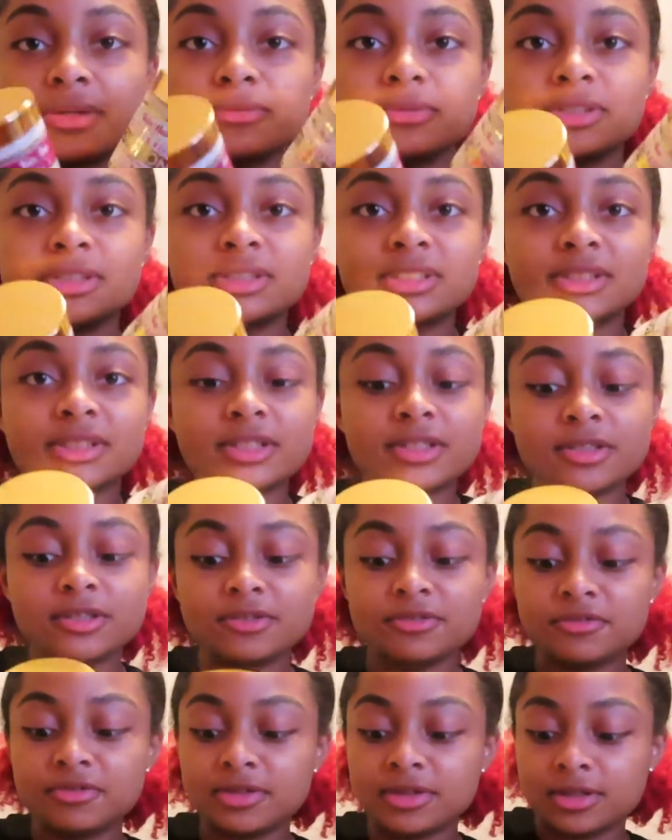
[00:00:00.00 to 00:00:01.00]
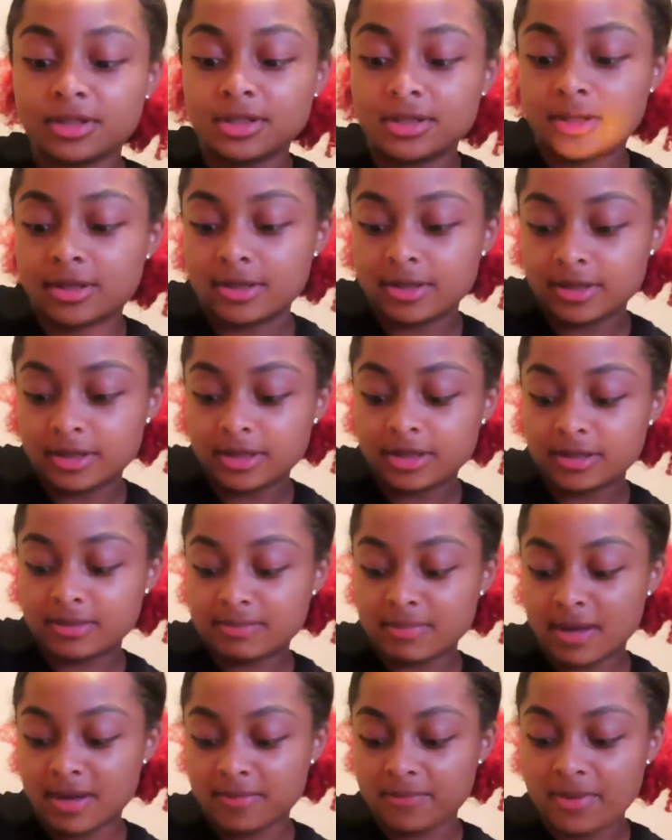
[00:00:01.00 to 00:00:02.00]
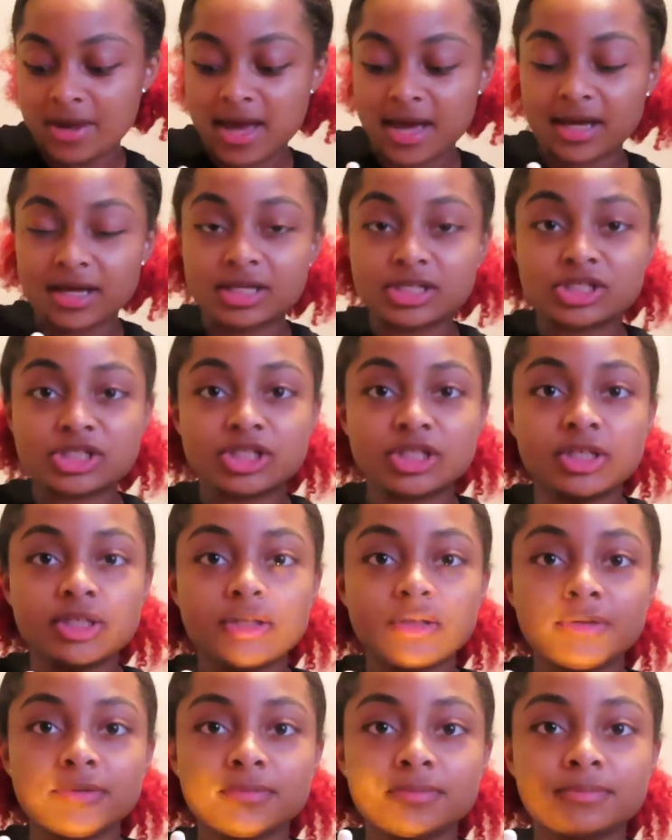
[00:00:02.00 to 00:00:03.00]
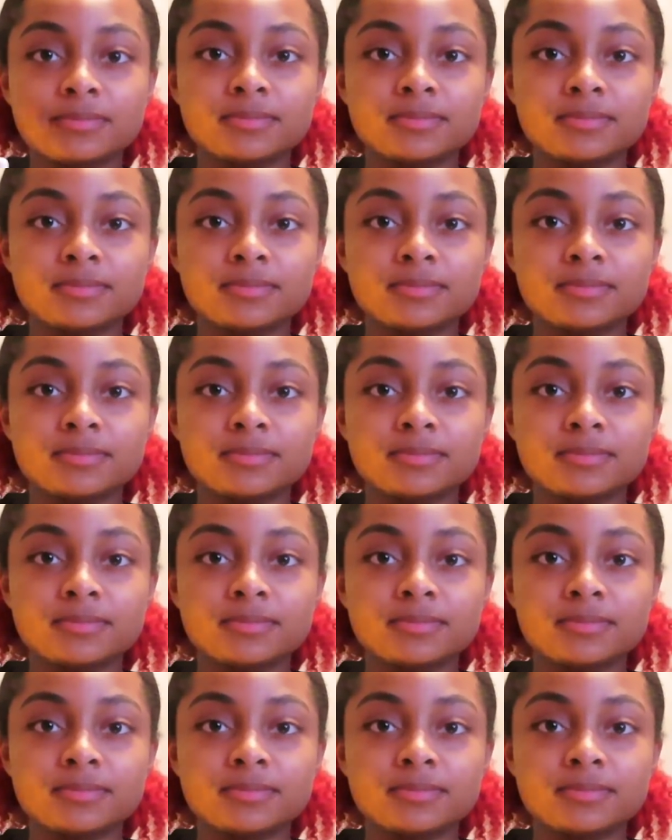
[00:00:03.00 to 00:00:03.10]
received in my packaging.